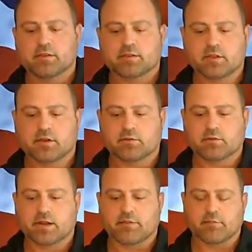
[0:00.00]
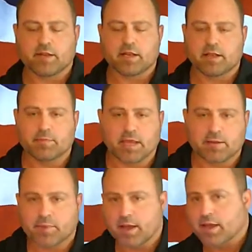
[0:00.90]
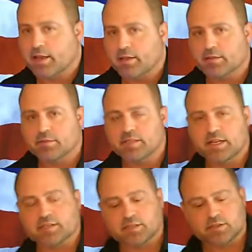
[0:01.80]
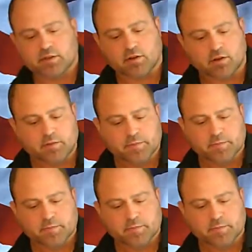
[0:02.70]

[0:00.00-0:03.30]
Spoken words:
So there haven't been any made by citizens at all.